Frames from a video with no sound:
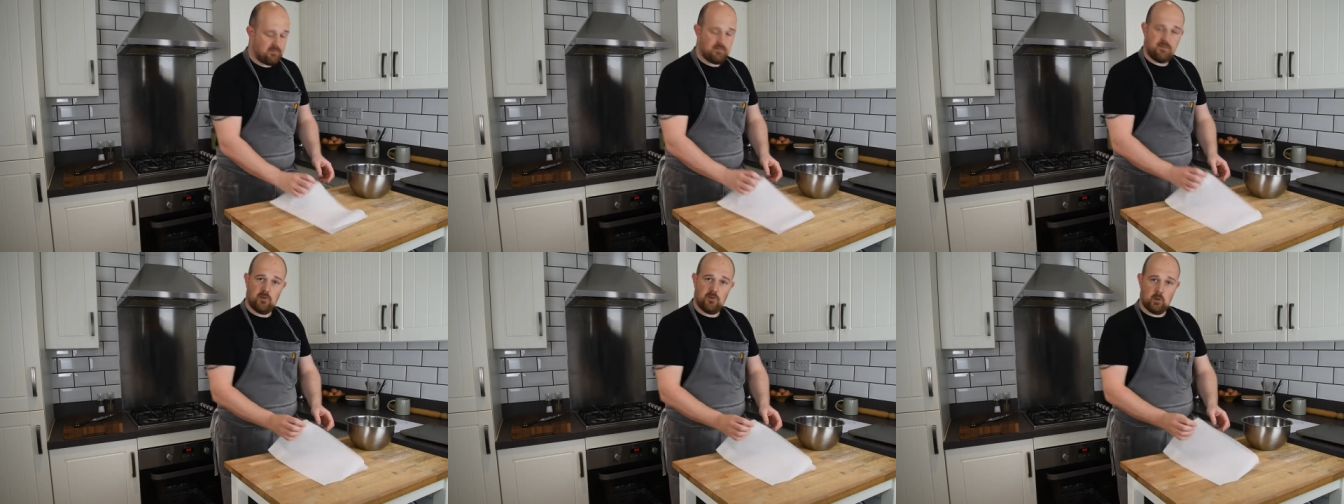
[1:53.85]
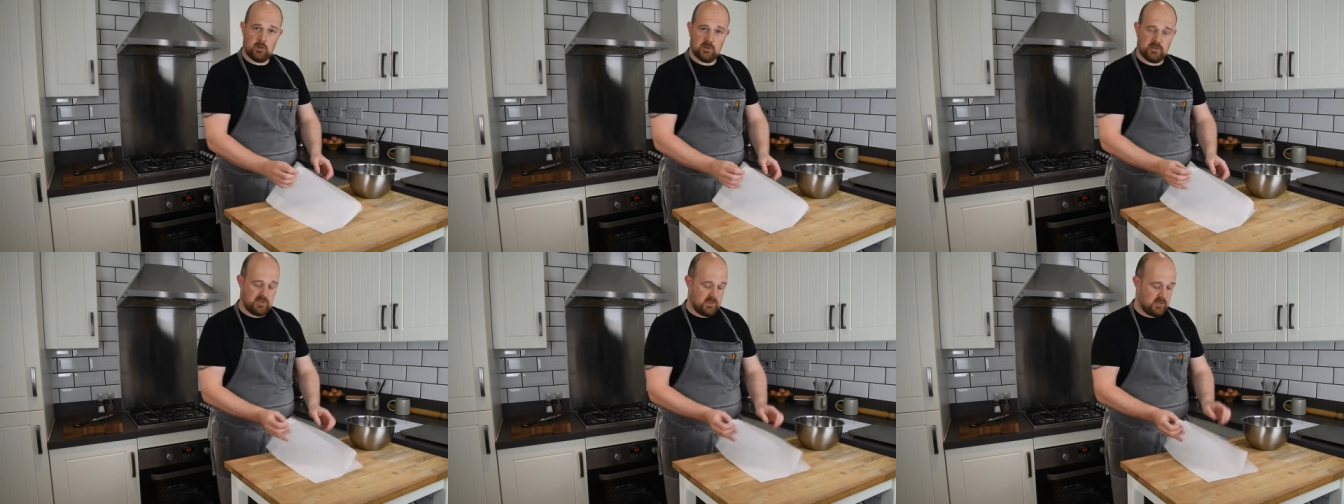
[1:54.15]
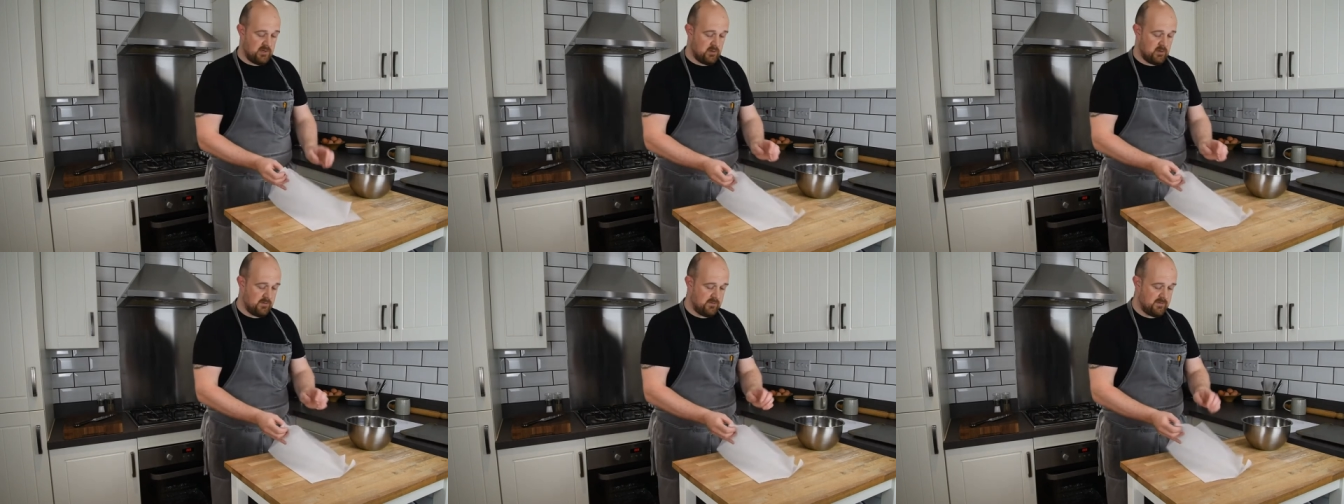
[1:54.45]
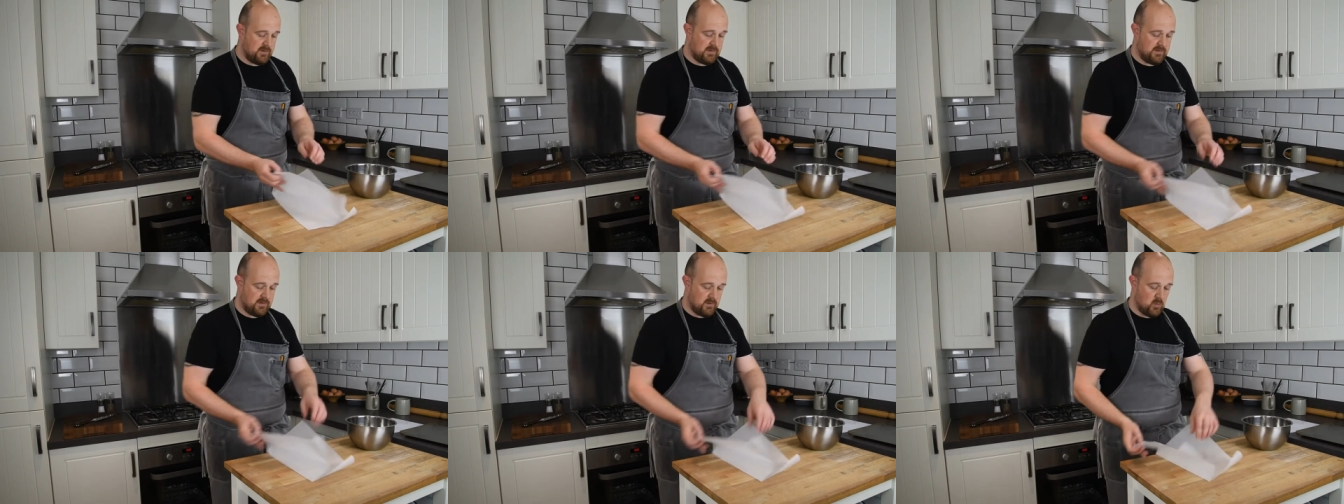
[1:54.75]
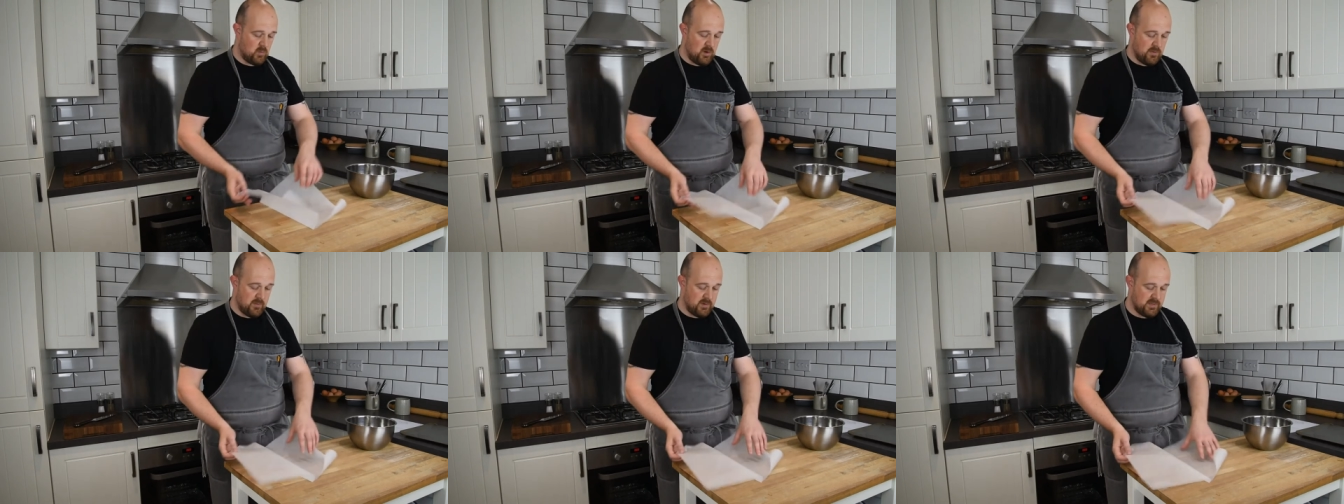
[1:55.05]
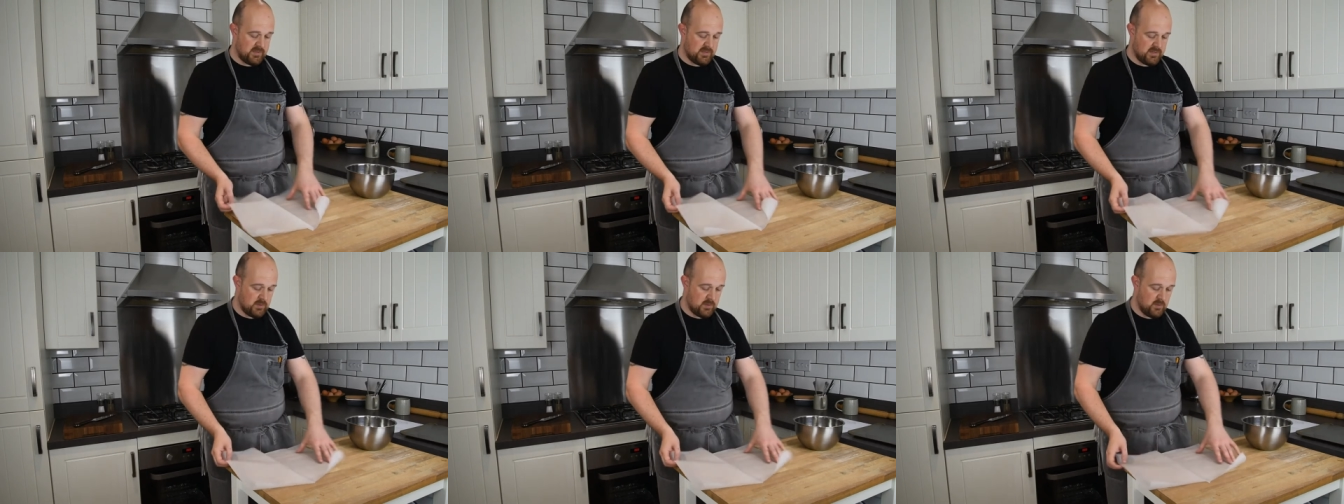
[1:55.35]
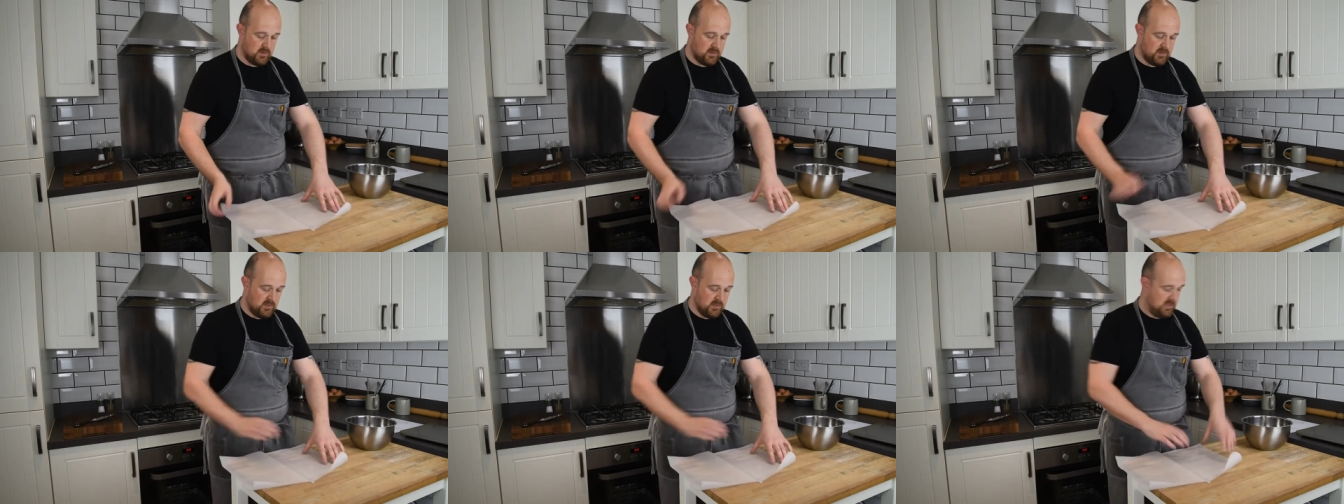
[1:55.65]
folded it over and what I'm going to do
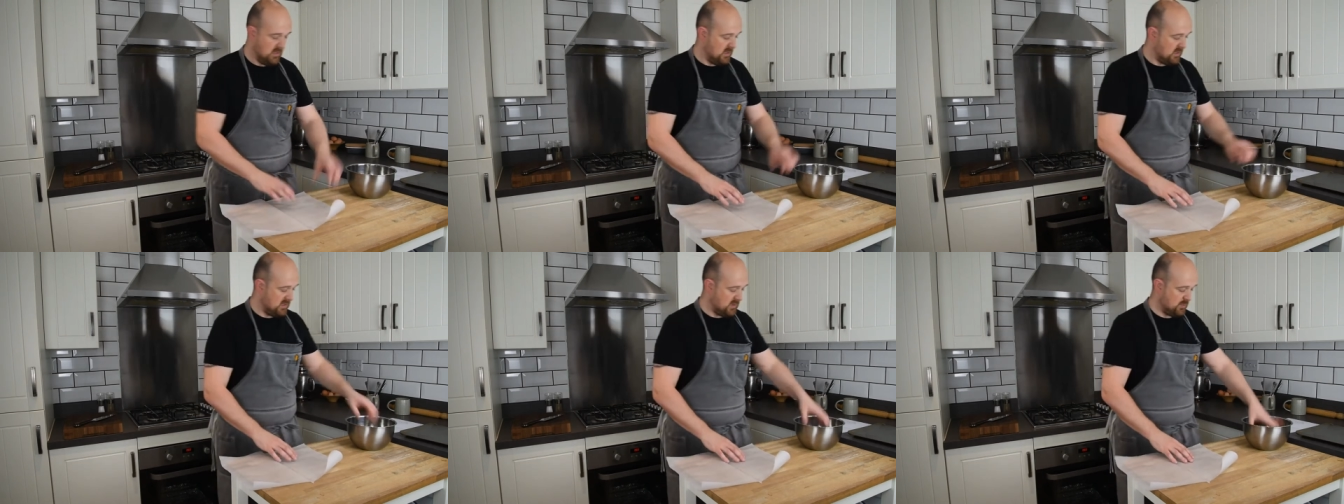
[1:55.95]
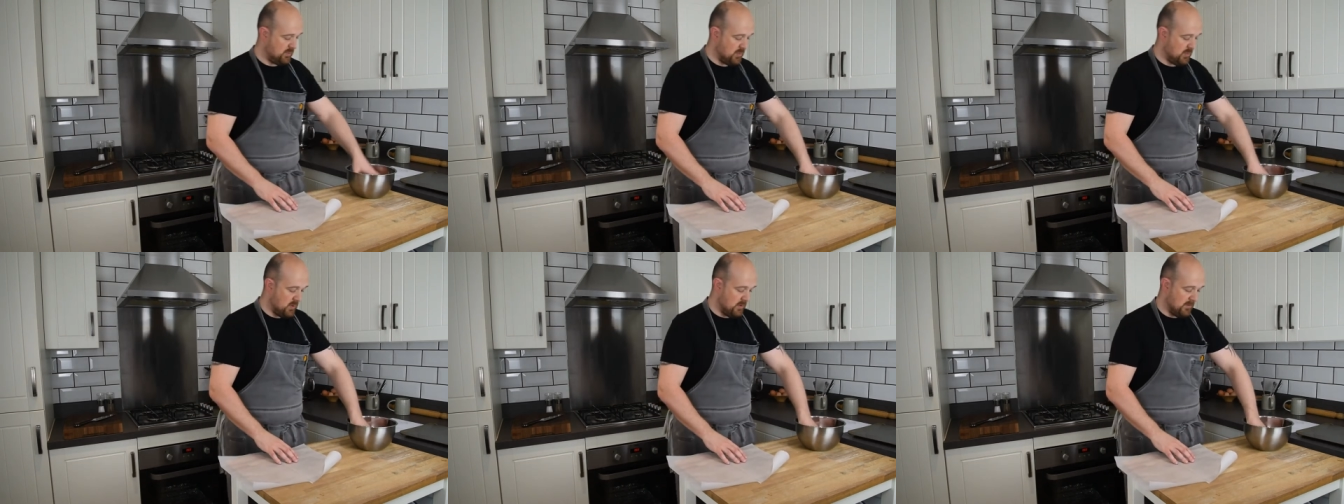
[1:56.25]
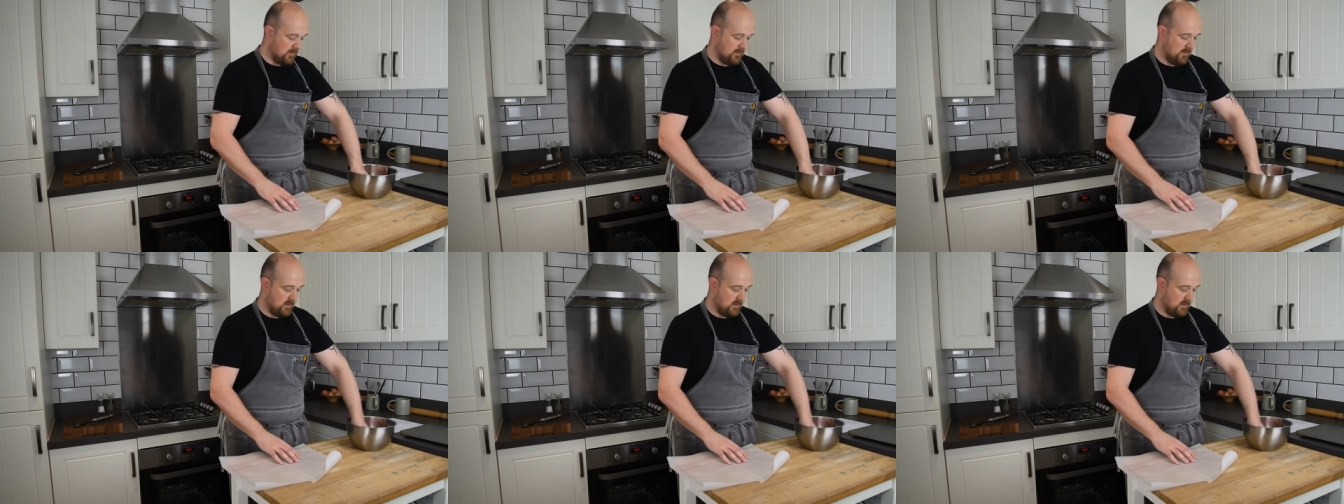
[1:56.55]
is put,